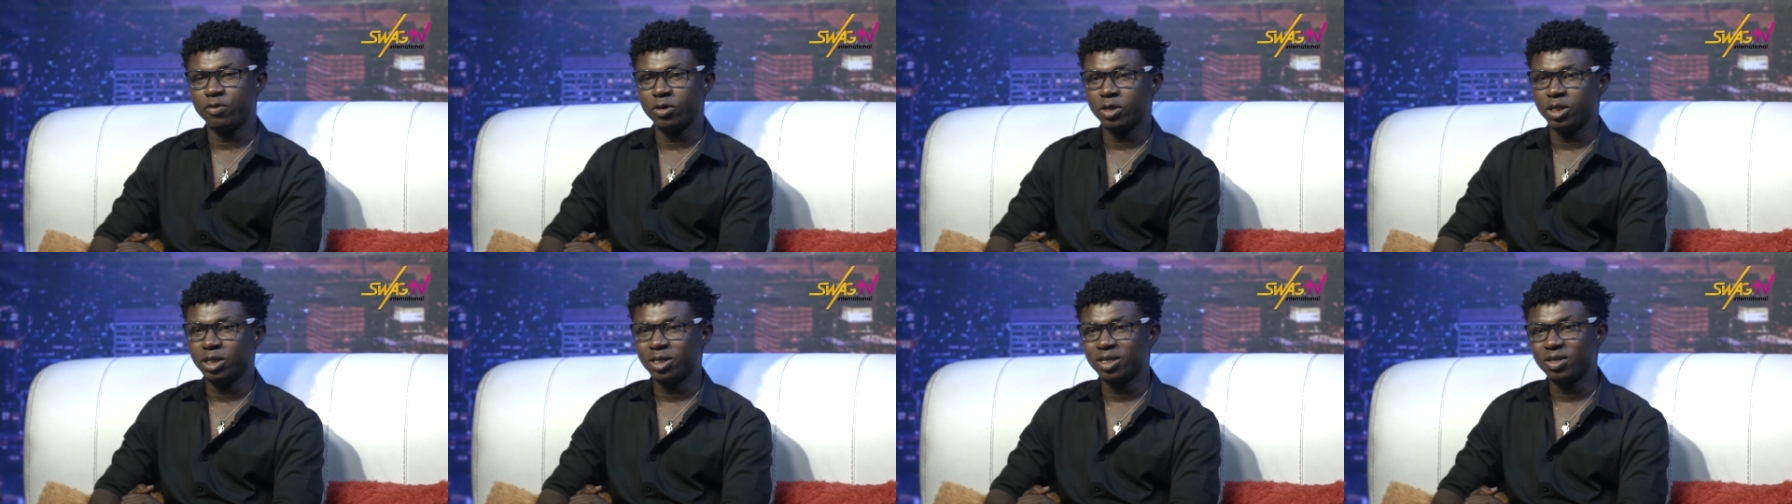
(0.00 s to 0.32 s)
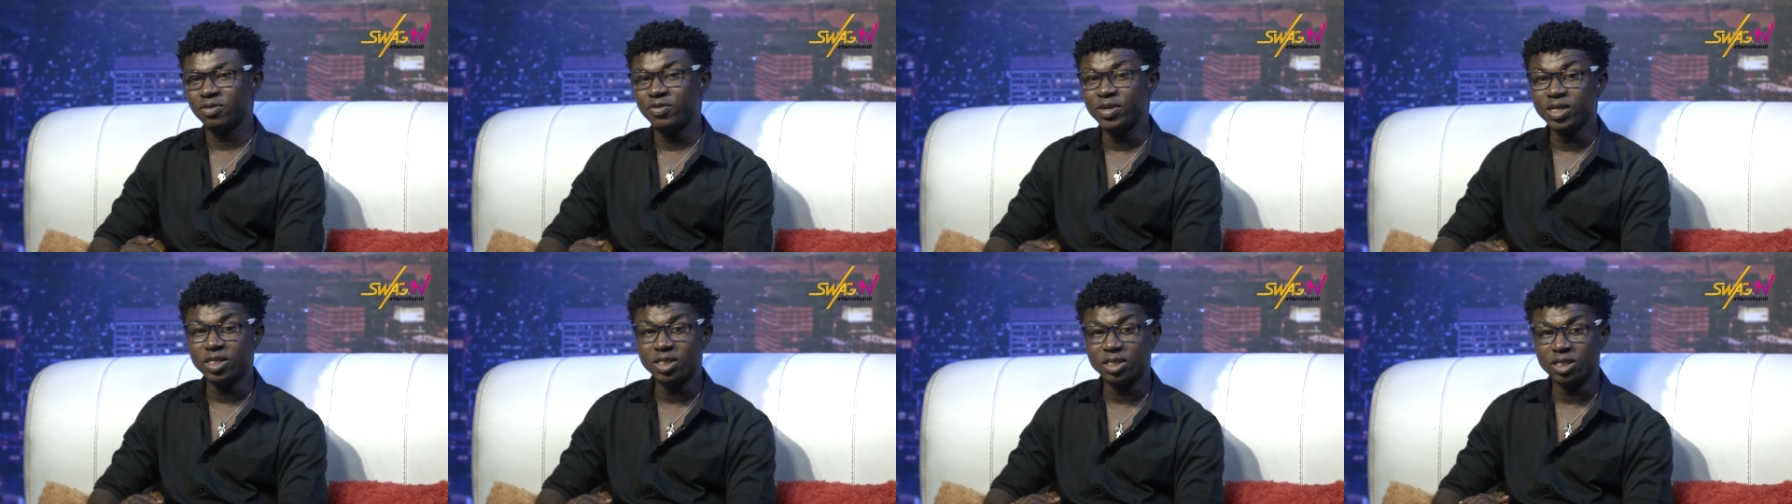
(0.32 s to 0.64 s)
for a
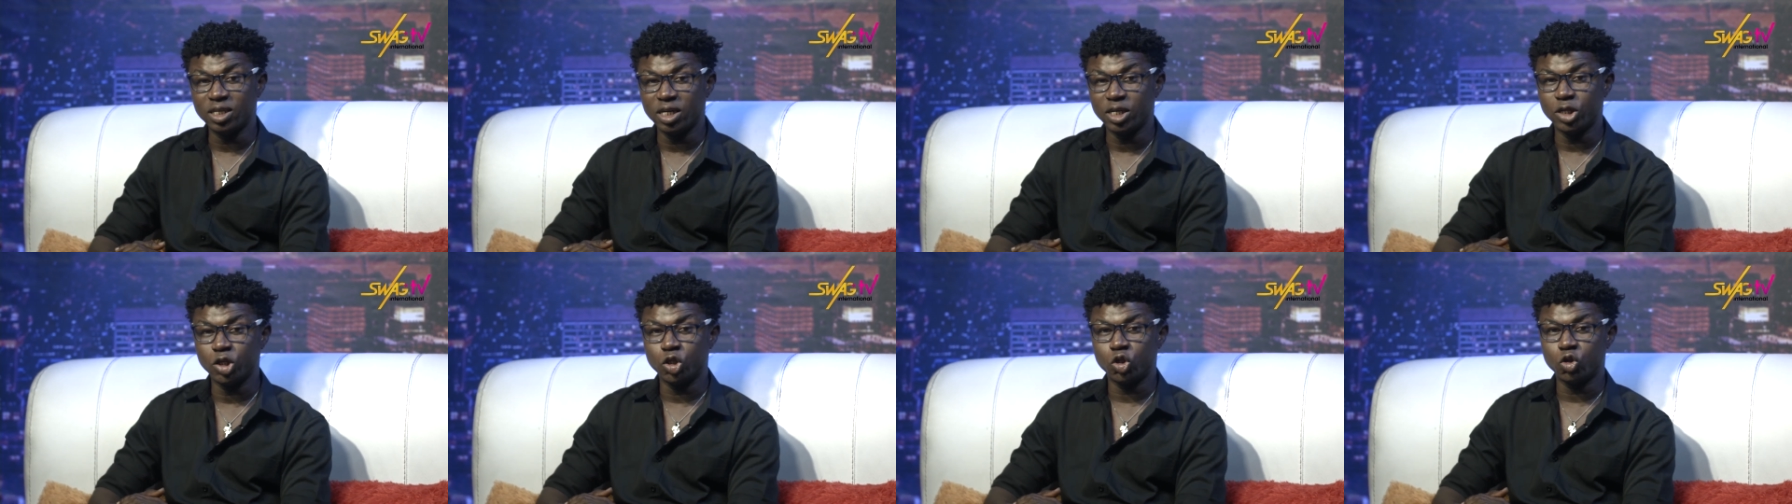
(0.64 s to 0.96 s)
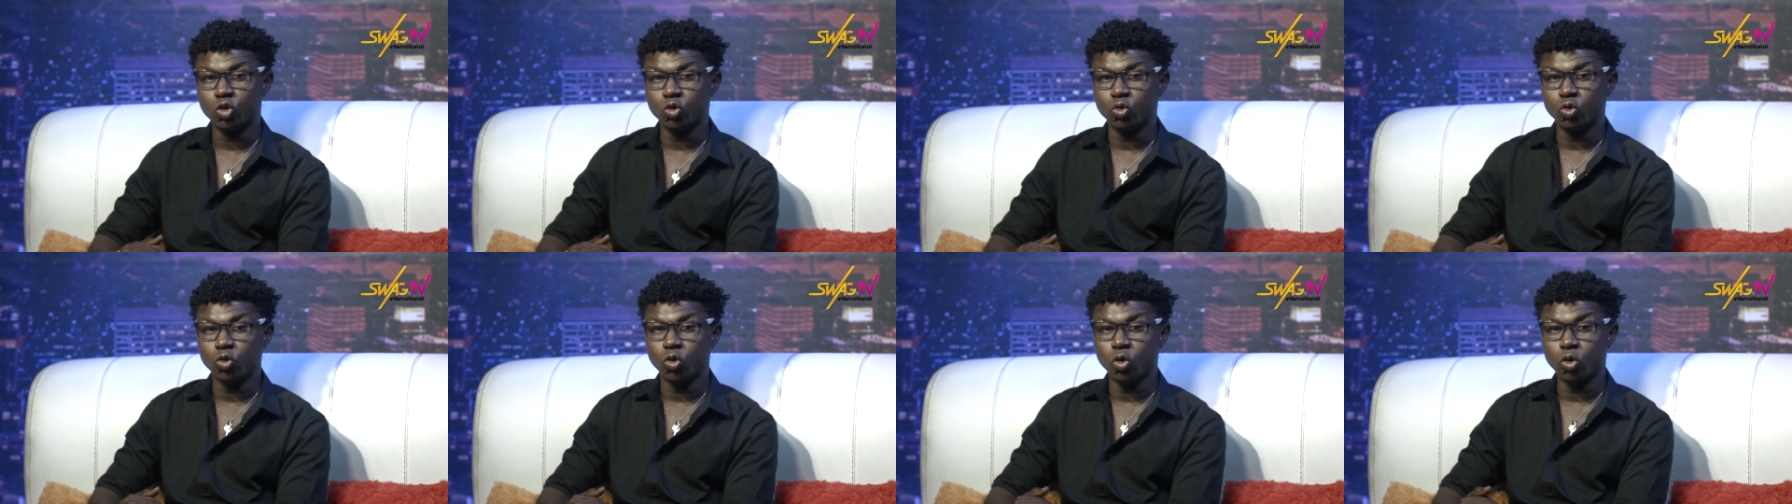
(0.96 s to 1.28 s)
Christian
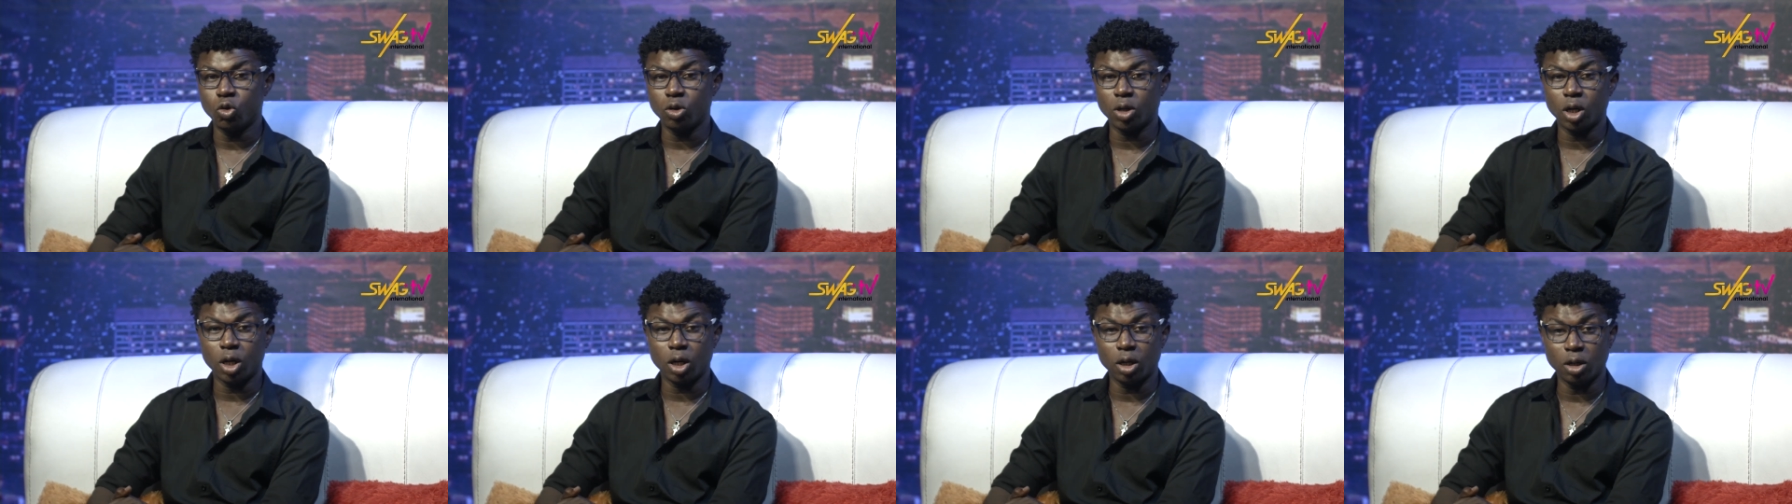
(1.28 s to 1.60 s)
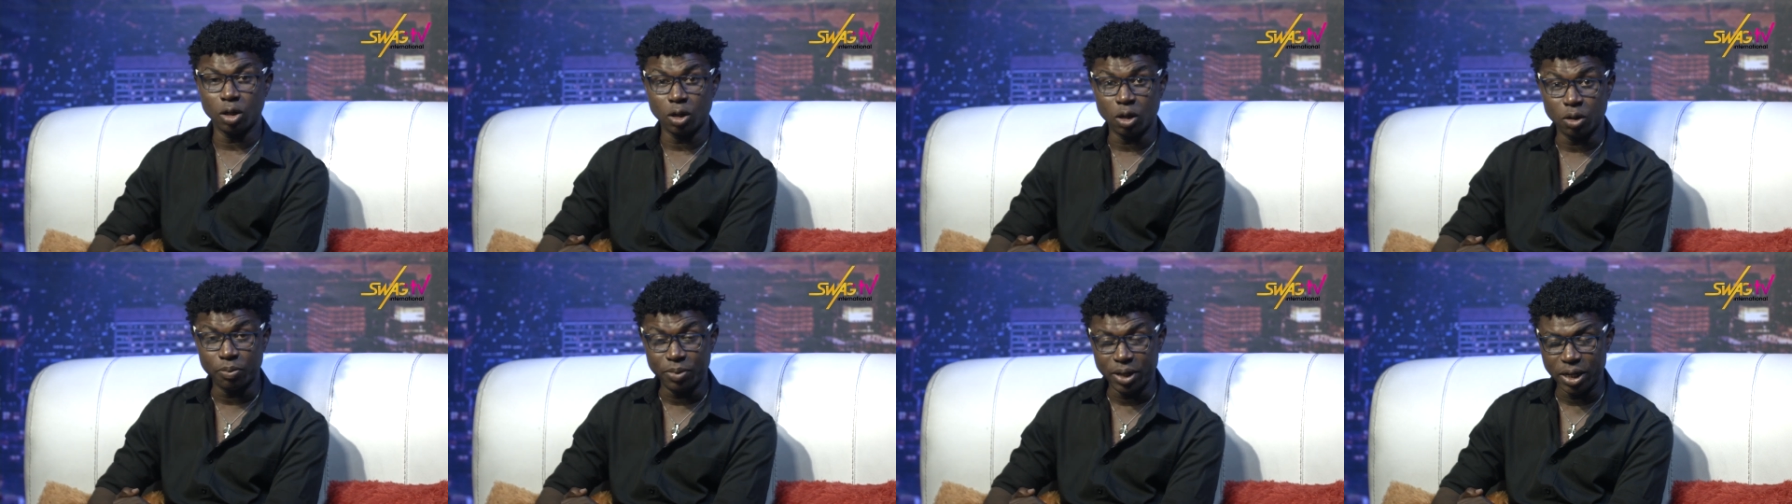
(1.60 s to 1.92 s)
to go
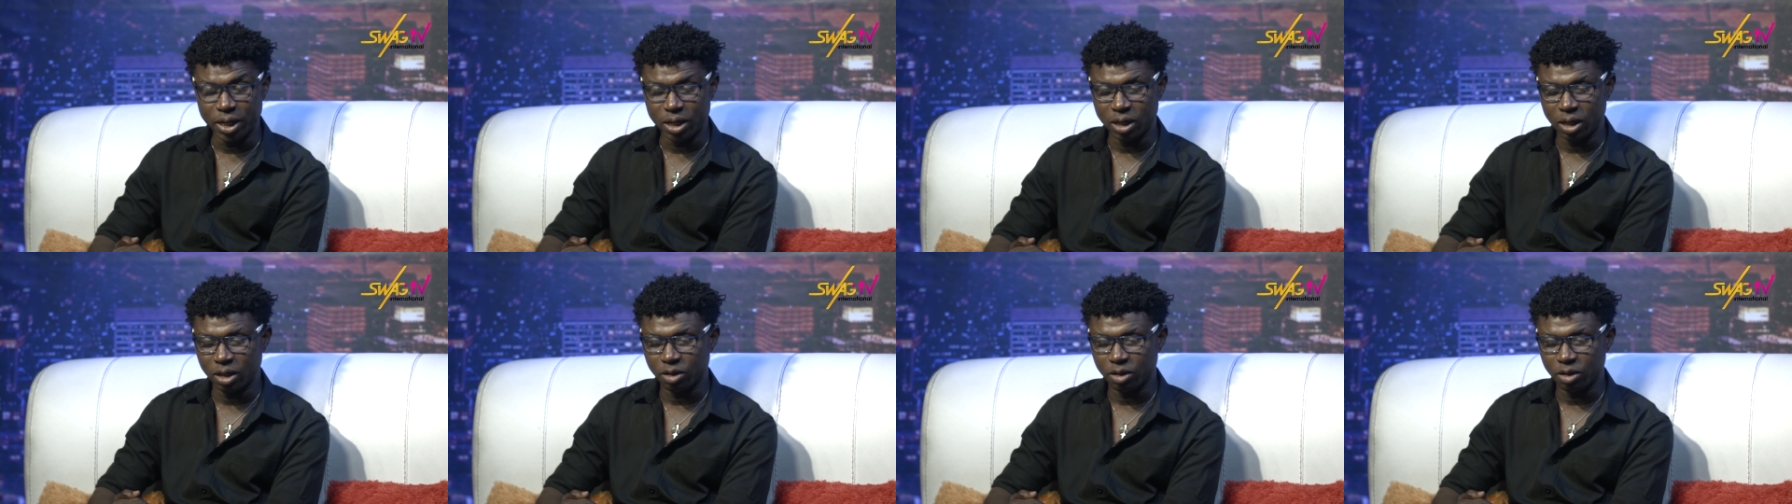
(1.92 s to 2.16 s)
clubbing?